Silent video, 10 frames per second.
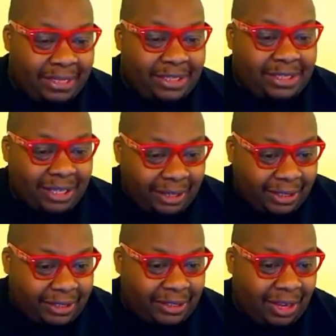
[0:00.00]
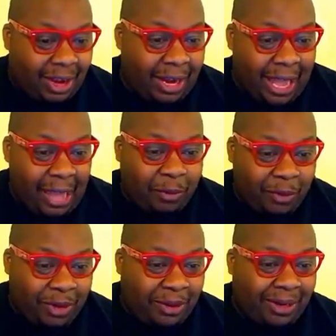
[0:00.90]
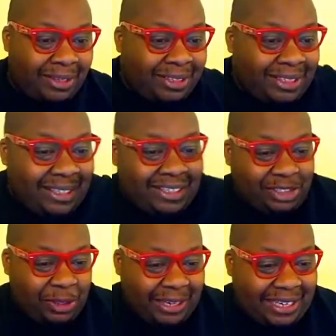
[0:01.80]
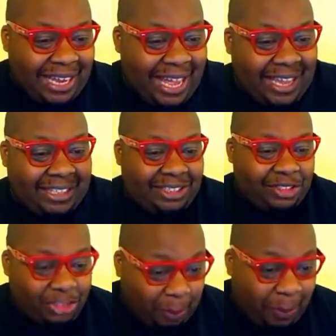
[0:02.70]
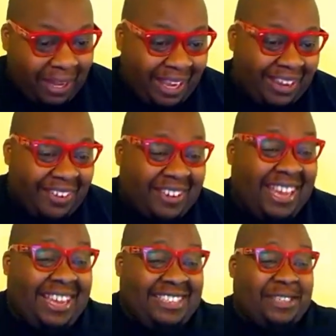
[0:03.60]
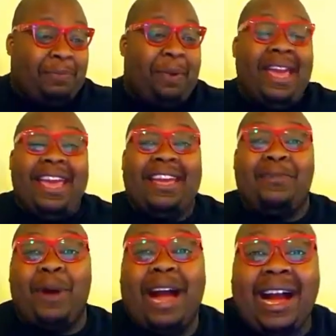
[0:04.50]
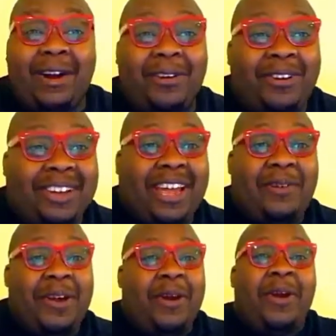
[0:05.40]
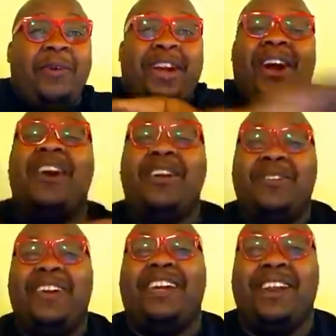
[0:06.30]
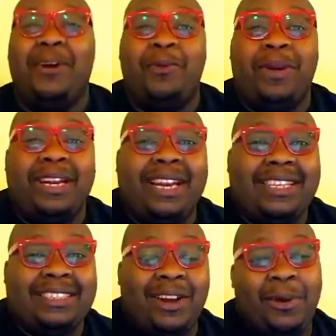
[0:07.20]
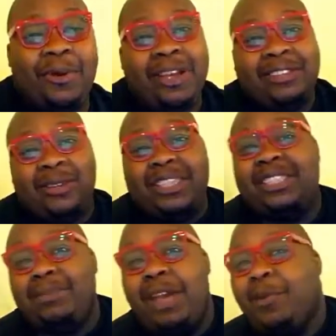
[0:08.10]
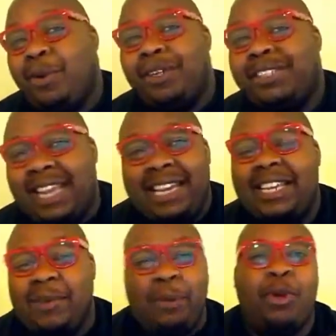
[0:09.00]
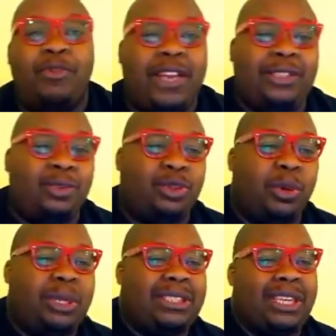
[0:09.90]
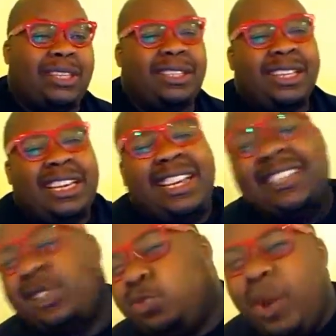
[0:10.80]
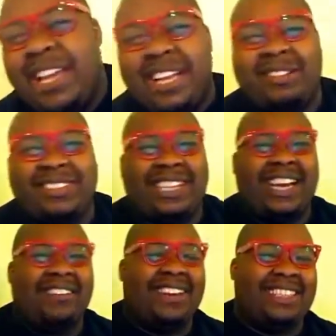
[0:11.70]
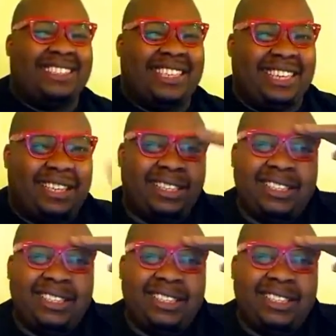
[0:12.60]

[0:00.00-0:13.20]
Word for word: series. All right, Ecuador, Trinidad, Japan. Okay, Japan. Wow. Okay, we all over the globe with it. Let's go. So this your man Words Taylor, your motivational storyteller. It's wake up time. Let's get it.